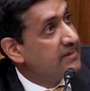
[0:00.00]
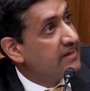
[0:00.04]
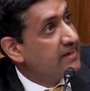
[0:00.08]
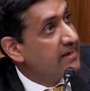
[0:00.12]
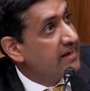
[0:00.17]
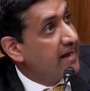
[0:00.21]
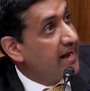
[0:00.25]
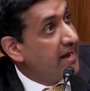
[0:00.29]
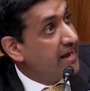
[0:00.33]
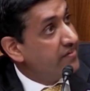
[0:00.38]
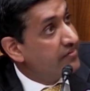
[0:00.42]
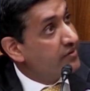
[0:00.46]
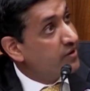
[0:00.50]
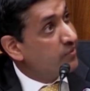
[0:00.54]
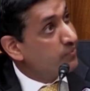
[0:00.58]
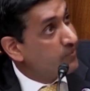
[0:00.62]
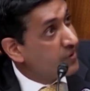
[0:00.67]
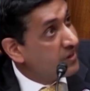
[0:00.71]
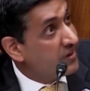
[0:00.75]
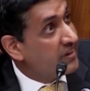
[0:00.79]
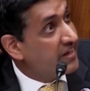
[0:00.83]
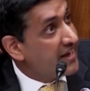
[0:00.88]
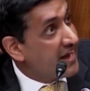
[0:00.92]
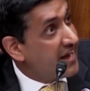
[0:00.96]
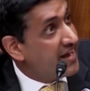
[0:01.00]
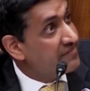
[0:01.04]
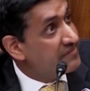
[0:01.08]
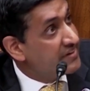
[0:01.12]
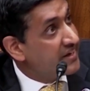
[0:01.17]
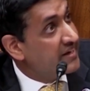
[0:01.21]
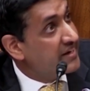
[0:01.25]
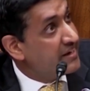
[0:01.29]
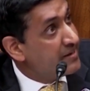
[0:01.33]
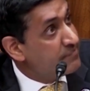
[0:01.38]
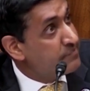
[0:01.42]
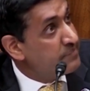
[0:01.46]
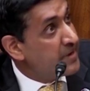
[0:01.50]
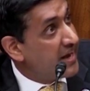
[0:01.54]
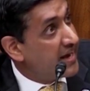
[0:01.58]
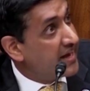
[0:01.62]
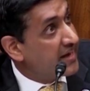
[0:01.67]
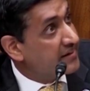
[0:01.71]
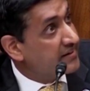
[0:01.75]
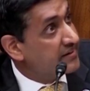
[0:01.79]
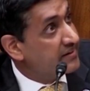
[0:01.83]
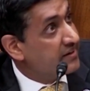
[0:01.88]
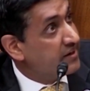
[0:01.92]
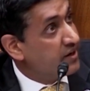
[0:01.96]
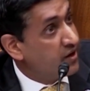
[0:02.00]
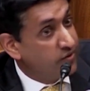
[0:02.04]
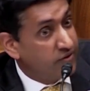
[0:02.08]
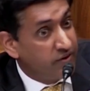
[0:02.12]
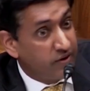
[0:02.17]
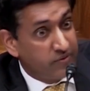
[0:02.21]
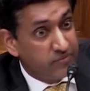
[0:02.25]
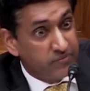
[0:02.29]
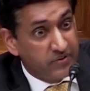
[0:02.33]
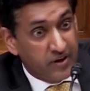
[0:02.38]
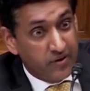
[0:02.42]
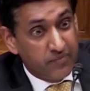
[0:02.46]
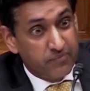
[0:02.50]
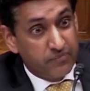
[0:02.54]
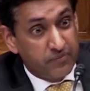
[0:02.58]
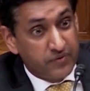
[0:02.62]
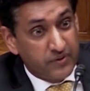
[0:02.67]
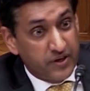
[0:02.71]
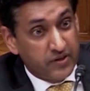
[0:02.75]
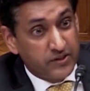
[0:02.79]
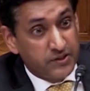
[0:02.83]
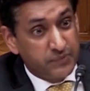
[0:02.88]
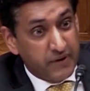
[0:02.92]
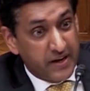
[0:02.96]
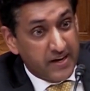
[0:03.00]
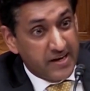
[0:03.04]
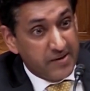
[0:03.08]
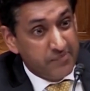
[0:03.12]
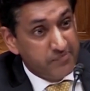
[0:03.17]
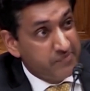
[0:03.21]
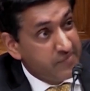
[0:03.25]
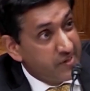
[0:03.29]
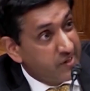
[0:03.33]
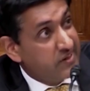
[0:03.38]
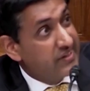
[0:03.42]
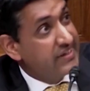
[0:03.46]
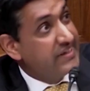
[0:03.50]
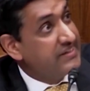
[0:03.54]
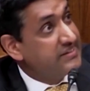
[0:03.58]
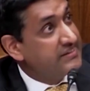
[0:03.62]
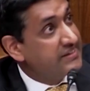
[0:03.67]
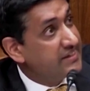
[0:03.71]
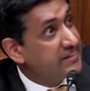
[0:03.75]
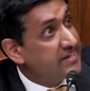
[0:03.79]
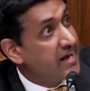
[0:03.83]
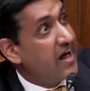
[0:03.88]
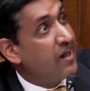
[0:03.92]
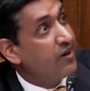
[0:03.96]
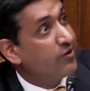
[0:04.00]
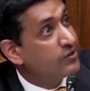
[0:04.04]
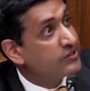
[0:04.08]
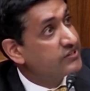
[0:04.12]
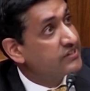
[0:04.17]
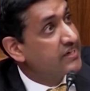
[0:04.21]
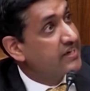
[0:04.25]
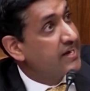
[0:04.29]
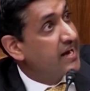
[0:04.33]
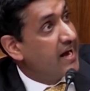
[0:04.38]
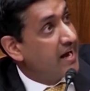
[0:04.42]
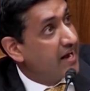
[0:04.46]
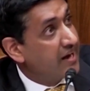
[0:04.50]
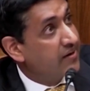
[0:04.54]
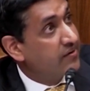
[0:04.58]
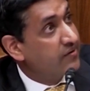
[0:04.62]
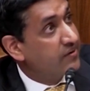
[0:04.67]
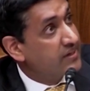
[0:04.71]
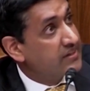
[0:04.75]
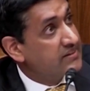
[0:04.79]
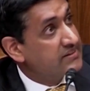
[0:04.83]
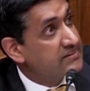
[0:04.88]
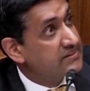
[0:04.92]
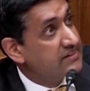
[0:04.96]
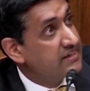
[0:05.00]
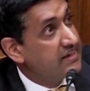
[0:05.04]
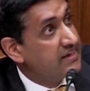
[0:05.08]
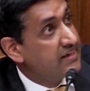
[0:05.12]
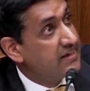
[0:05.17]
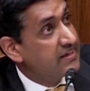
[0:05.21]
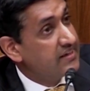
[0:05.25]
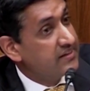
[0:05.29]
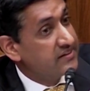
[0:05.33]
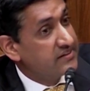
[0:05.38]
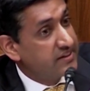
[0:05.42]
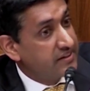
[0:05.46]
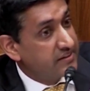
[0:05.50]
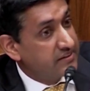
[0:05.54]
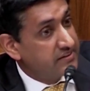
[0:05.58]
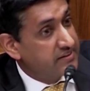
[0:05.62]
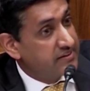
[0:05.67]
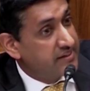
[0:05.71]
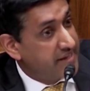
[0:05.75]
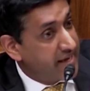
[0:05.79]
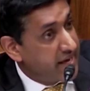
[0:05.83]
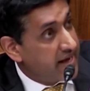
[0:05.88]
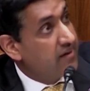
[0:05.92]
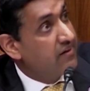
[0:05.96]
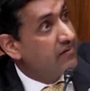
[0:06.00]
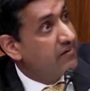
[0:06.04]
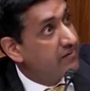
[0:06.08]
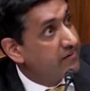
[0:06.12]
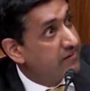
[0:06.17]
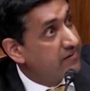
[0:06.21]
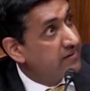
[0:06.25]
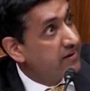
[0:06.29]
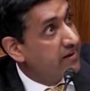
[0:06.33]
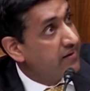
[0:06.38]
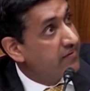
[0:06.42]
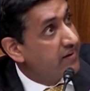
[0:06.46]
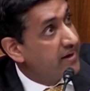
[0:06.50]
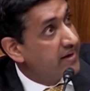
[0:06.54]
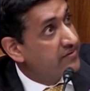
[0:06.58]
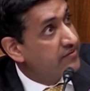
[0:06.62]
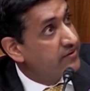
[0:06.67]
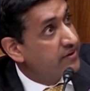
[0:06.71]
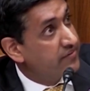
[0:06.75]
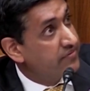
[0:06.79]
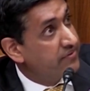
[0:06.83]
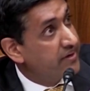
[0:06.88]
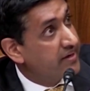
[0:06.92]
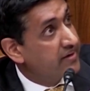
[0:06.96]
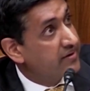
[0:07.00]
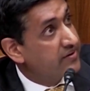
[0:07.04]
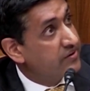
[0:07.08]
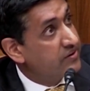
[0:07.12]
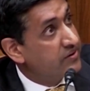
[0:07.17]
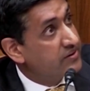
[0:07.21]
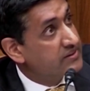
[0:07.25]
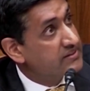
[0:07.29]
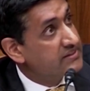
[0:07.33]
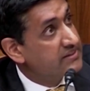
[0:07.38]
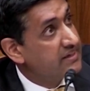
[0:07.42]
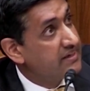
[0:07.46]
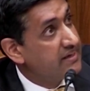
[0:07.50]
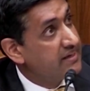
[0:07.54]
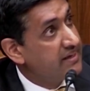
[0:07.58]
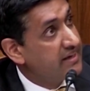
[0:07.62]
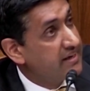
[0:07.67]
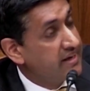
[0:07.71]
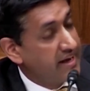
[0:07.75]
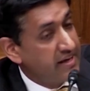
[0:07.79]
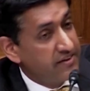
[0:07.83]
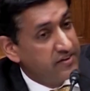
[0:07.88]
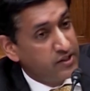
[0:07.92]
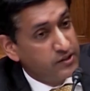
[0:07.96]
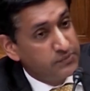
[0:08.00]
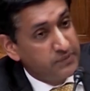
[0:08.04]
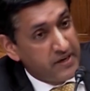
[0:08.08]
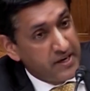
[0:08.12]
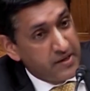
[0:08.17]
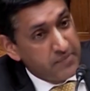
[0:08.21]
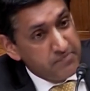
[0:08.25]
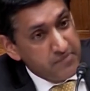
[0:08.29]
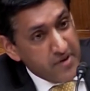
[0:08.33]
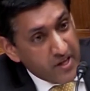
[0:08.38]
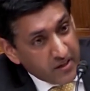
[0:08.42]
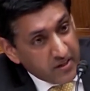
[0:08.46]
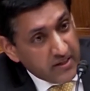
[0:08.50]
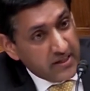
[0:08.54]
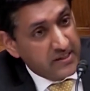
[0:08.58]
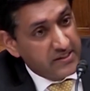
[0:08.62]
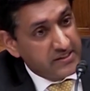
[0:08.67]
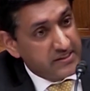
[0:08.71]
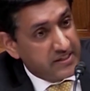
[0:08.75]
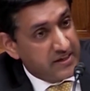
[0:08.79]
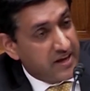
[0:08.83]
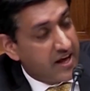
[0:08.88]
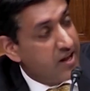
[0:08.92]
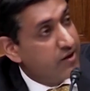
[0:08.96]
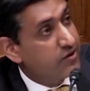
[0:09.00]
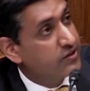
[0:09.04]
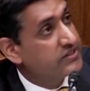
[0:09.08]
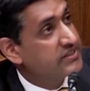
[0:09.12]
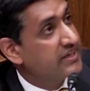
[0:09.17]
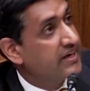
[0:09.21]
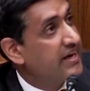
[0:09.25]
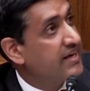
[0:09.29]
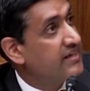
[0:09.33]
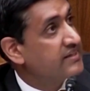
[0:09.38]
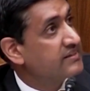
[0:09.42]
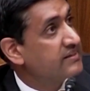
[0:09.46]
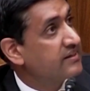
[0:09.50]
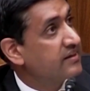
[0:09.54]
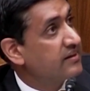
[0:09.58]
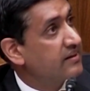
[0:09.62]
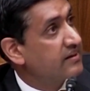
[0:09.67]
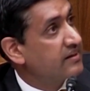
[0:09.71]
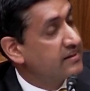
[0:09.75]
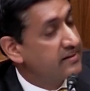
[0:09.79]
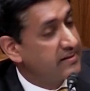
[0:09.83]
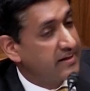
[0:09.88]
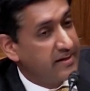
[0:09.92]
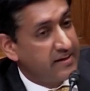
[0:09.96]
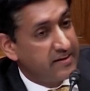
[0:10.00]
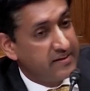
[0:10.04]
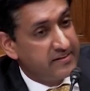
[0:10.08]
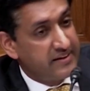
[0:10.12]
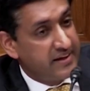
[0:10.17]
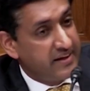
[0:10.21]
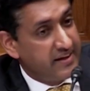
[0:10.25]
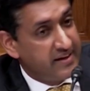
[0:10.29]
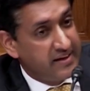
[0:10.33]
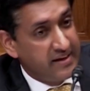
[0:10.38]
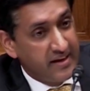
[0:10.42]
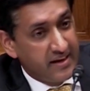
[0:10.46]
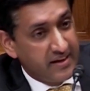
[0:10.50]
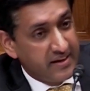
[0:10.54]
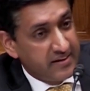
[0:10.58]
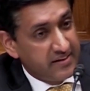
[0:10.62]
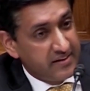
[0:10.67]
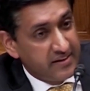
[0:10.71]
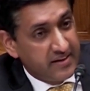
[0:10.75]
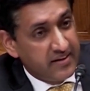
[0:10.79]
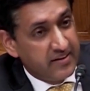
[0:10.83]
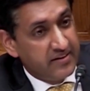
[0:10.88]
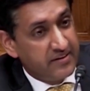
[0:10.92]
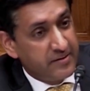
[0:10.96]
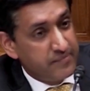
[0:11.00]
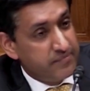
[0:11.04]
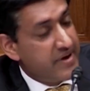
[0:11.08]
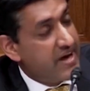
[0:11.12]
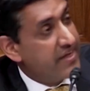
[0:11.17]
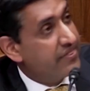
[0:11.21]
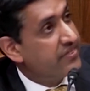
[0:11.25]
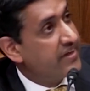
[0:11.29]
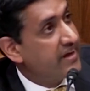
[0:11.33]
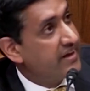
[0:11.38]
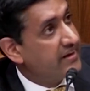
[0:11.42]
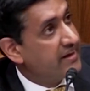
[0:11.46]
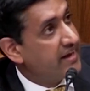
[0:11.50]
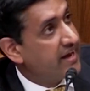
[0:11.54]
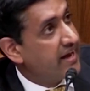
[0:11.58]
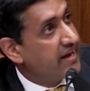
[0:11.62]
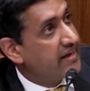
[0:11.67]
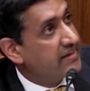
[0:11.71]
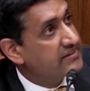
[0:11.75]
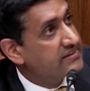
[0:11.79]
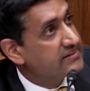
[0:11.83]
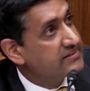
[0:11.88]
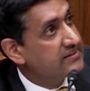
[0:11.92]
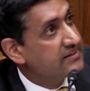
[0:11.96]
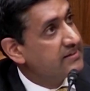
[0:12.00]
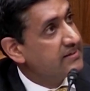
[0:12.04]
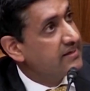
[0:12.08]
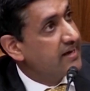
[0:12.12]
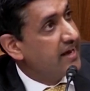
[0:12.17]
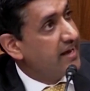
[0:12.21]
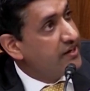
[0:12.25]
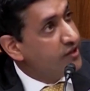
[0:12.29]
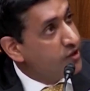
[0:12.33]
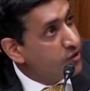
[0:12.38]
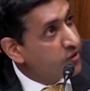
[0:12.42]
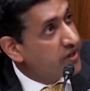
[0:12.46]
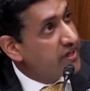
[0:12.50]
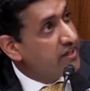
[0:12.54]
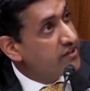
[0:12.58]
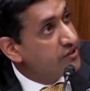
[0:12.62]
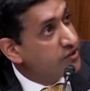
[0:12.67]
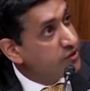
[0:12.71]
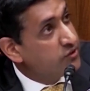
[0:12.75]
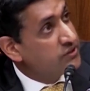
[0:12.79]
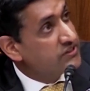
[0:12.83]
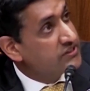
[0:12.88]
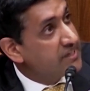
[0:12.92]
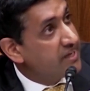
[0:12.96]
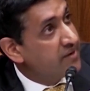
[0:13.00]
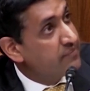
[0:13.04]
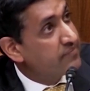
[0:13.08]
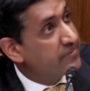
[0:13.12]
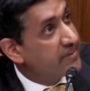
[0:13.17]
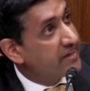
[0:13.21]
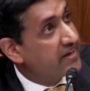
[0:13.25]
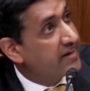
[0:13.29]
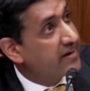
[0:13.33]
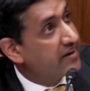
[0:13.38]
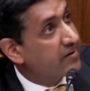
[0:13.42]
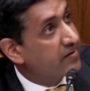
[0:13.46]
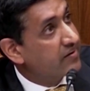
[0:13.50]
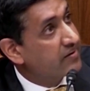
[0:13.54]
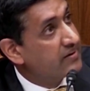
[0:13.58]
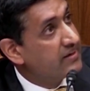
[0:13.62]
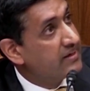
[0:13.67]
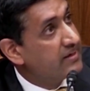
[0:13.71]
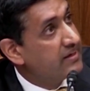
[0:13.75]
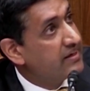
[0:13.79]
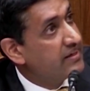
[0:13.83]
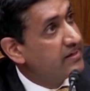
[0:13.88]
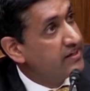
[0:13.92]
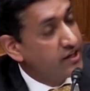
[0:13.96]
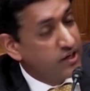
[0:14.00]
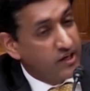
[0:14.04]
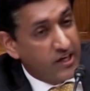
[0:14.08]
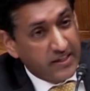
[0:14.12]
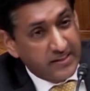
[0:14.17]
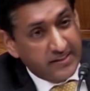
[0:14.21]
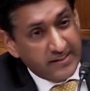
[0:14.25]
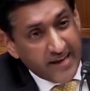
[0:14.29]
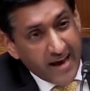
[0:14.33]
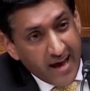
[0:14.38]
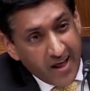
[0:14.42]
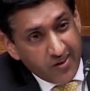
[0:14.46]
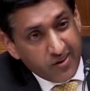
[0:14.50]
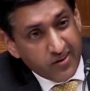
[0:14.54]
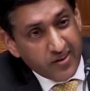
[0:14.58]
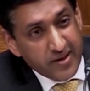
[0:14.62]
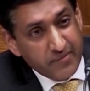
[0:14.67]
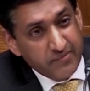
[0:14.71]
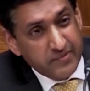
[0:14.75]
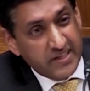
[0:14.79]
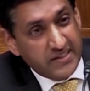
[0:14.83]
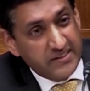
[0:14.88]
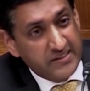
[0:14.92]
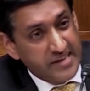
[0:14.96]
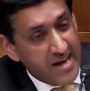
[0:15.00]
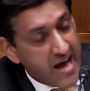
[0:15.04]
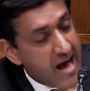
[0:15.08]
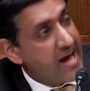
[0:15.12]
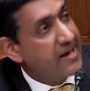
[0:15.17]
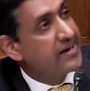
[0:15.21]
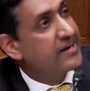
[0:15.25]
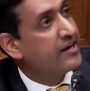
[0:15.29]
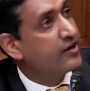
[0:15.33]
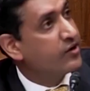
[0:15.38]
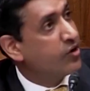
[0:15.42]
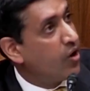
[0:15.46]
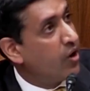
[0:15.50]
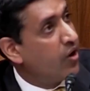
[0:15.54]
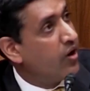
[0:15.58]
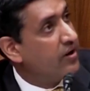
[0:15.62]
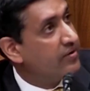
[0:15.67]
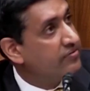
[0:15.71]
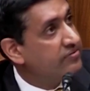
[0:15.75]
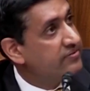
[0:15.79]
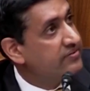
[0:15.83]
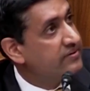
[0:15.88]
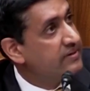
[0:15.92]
and they're really having an impact. You know, they're, they're, they're spending millions of dollars in Congress to kill electric vehicles, and they're spending millions of dollars against the, the, the, the, the methane gas. And you could do something here. You could tell them to knock it off